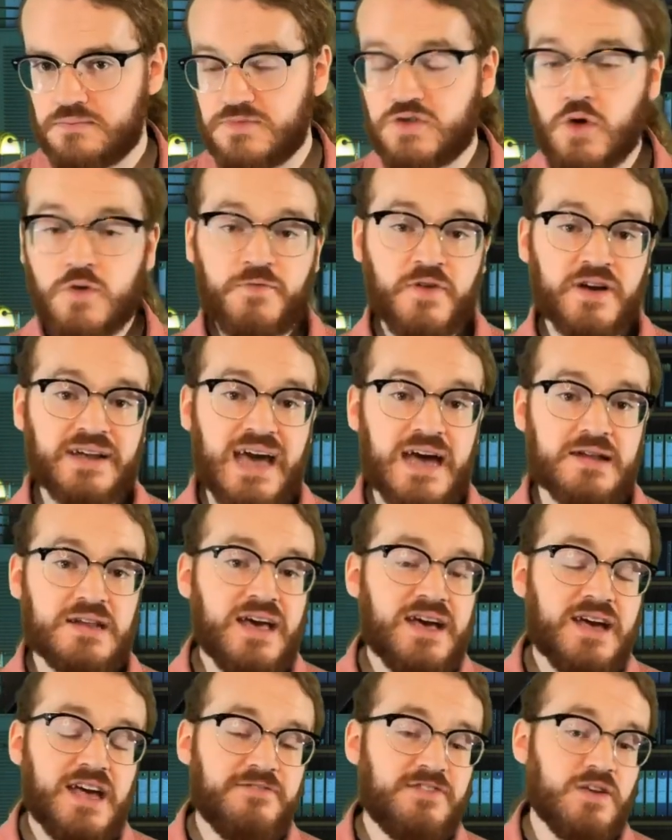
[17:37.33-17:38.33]
Don't forget,
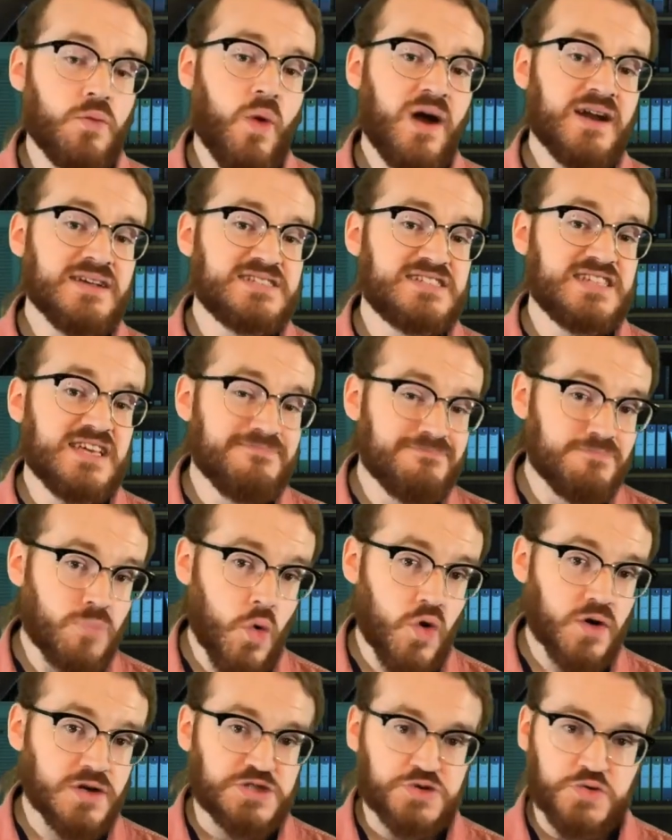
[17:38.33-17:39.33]
if you want to see
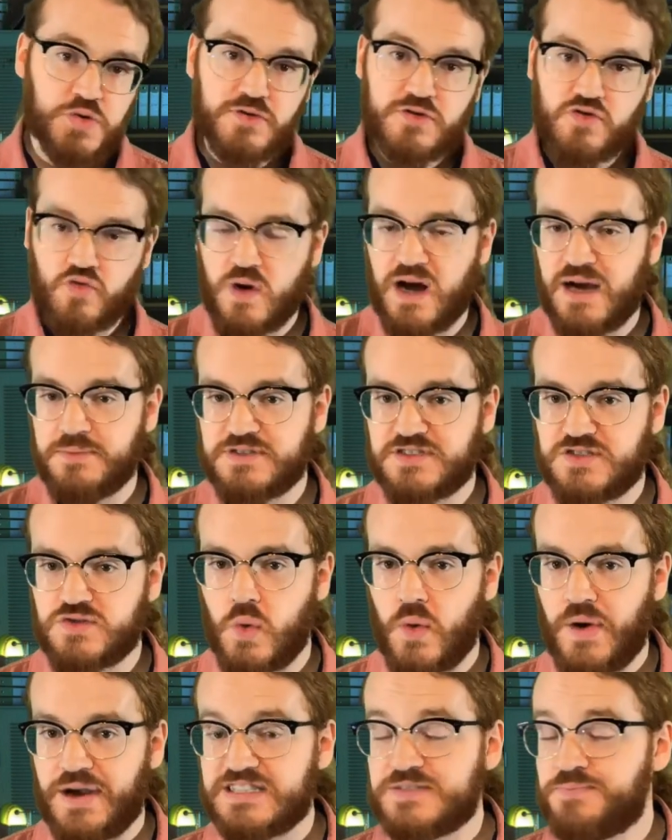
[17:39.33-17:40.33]
more true crime
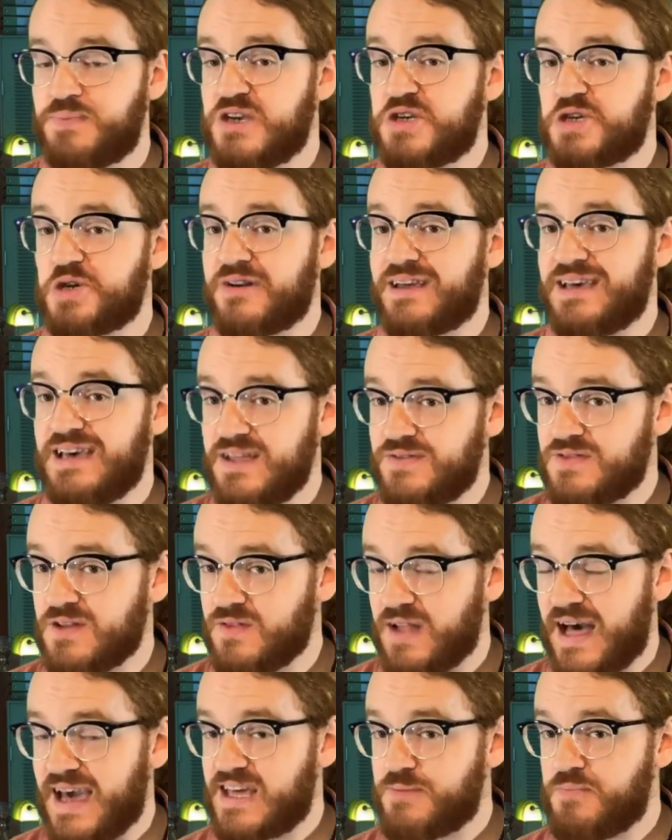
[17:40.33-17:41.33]
stories, be sure to hit the
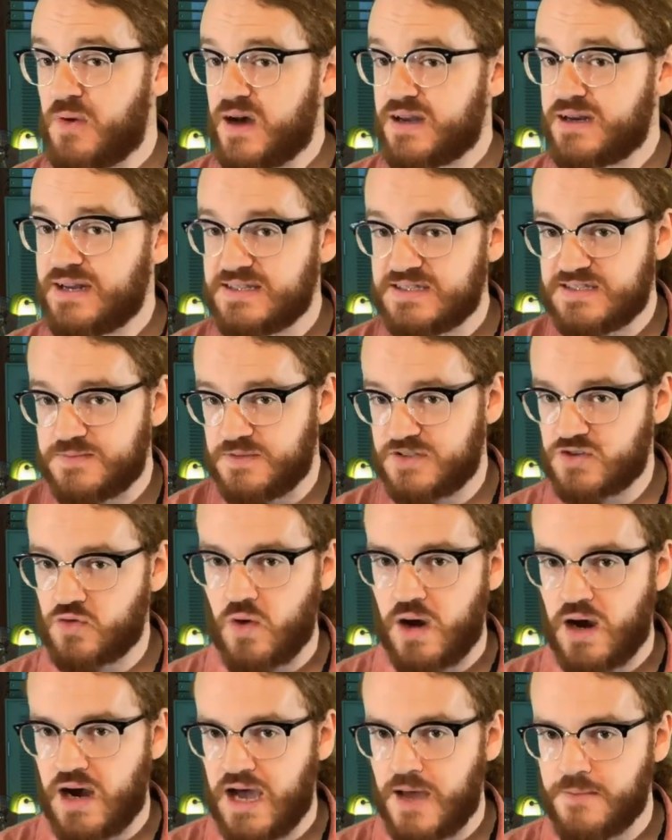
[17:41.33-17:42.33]
like button and
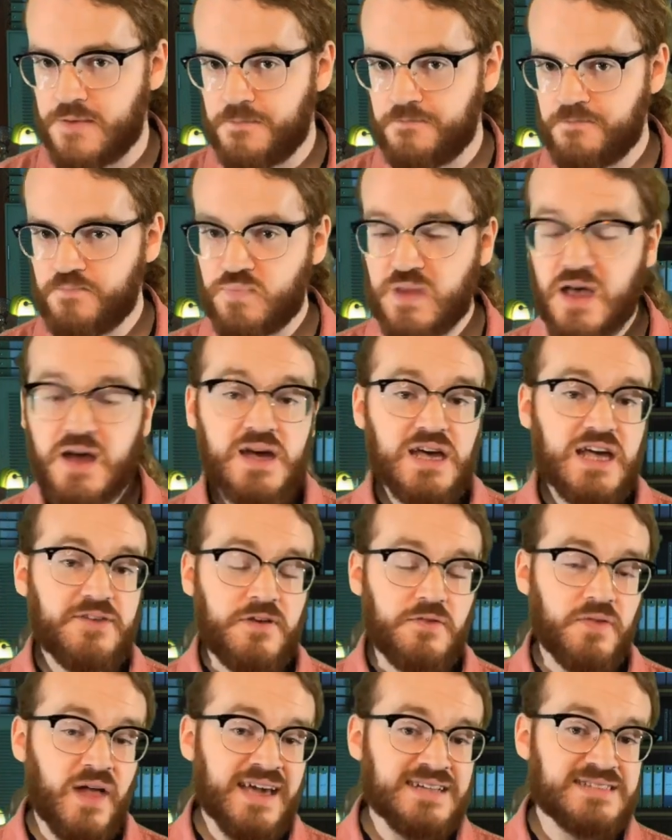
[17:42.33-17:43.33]
subscribe. If
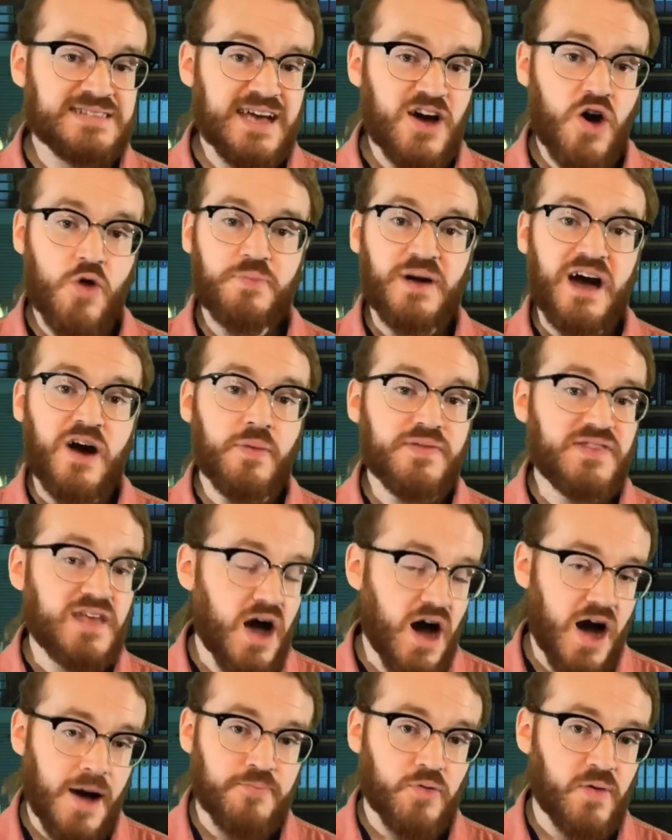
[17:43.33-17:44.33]
you'd like to help out with the
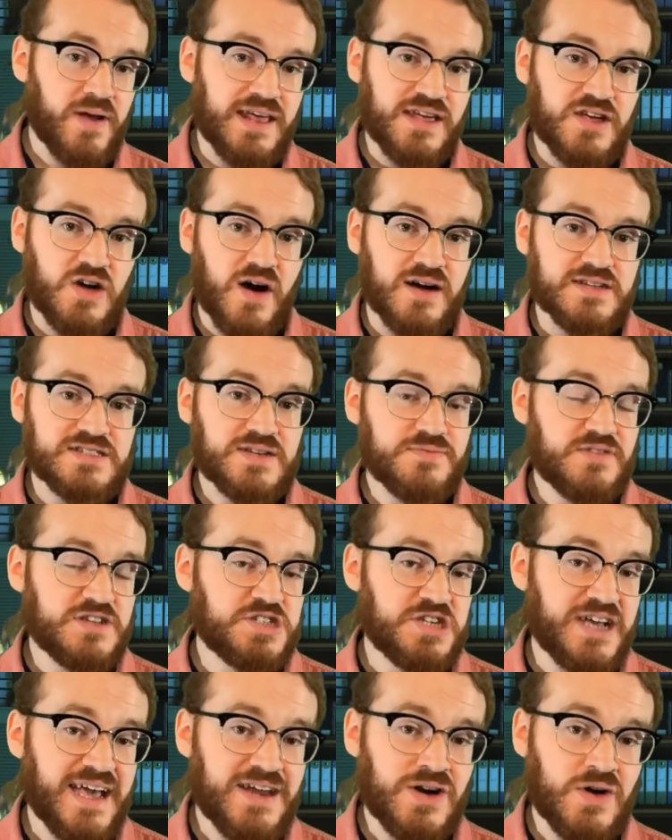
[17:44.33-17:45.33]
operating cost of the
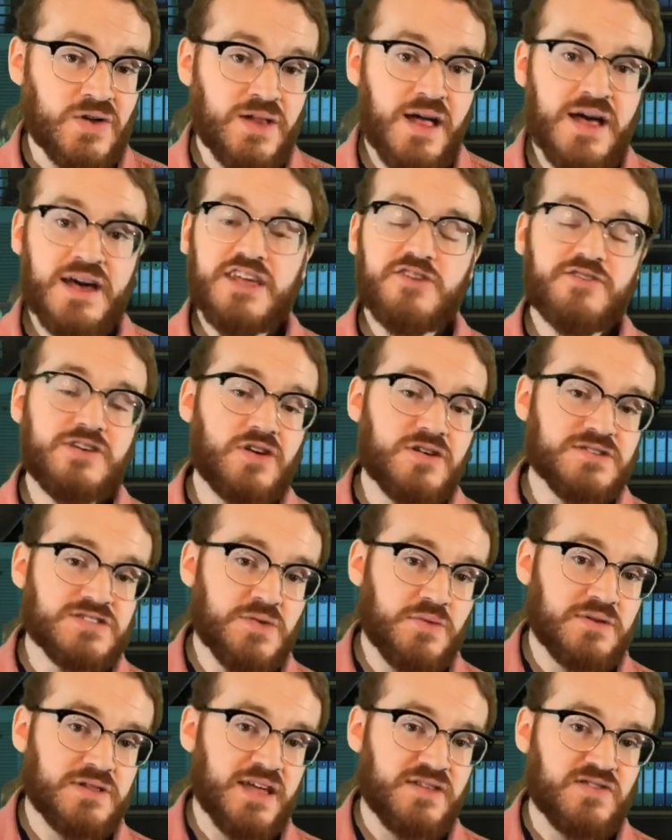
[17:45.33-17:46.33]
channel, you can
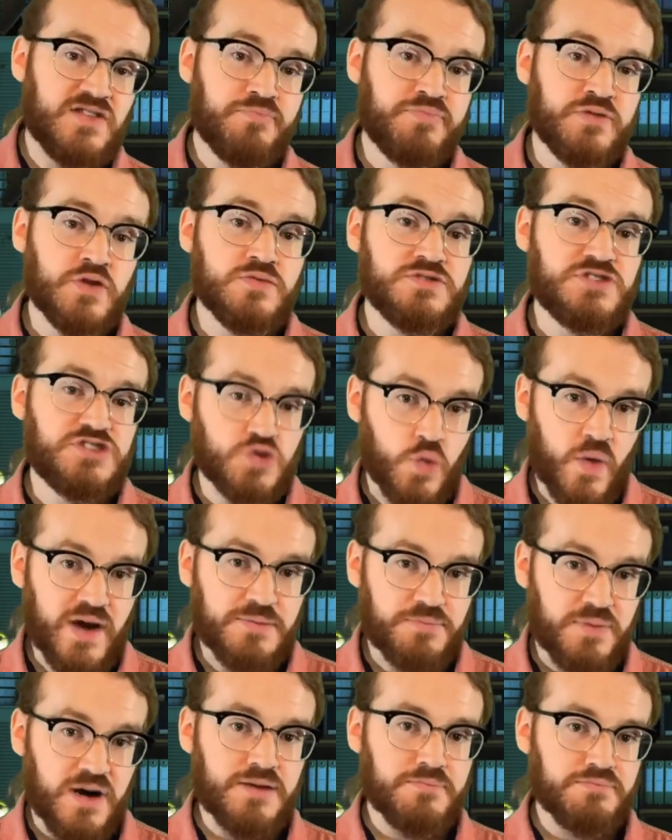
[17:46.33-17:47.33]
also click the blue
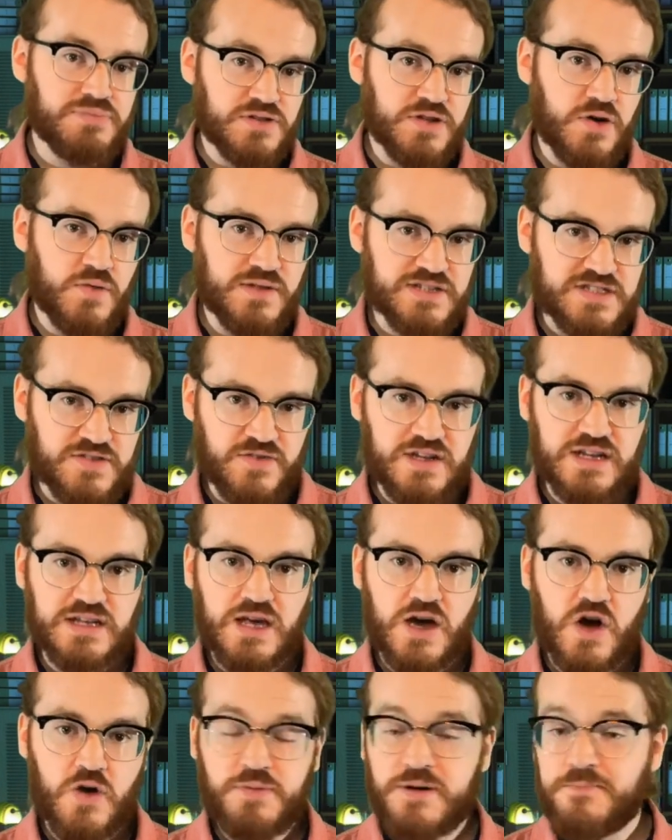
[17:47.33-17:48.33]
join button below this
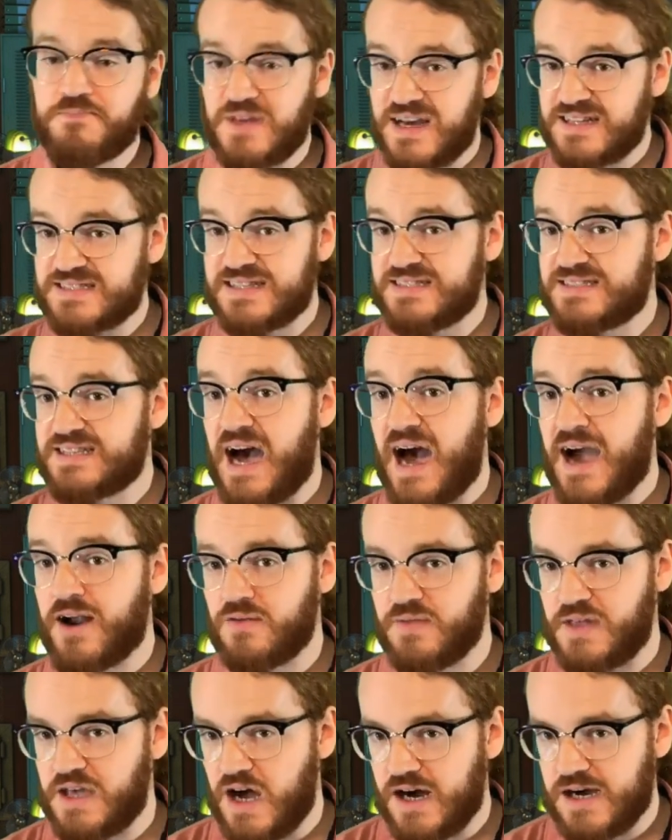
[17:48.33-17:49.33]
video, but that's
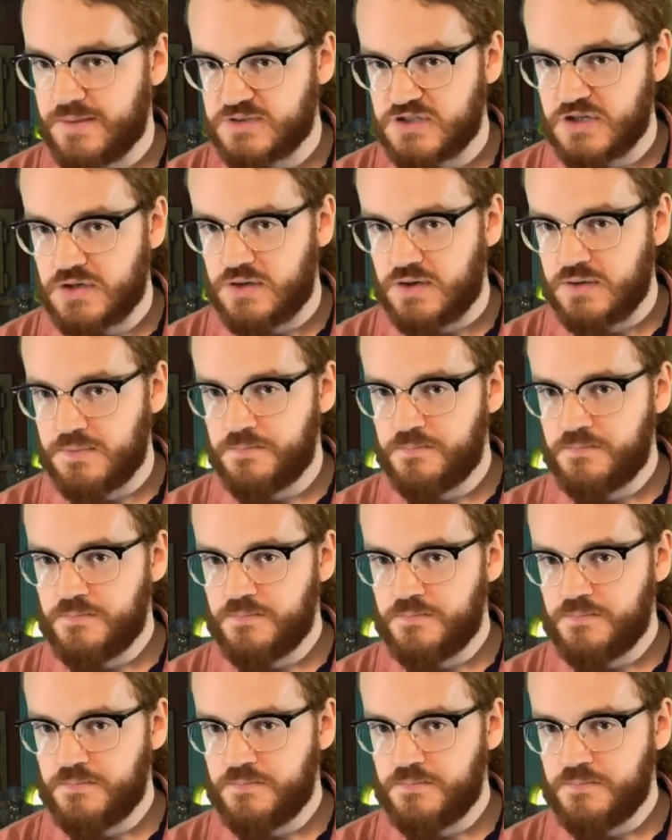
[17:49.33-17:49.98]
entirely optional.